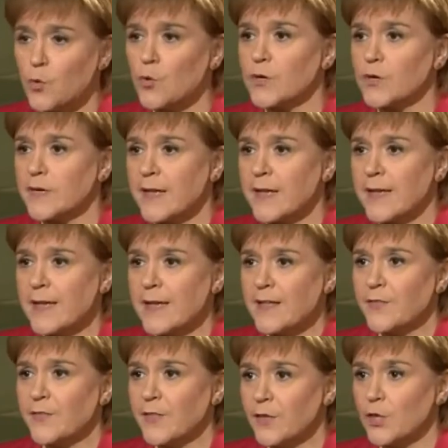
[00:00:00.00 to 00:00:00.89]
support
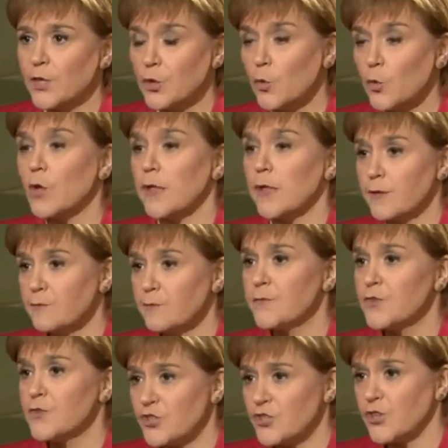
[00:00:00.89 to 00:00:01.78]
the local
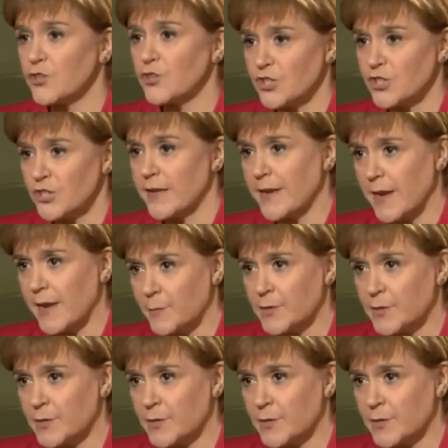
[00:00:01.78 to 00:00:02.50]
infrastructure in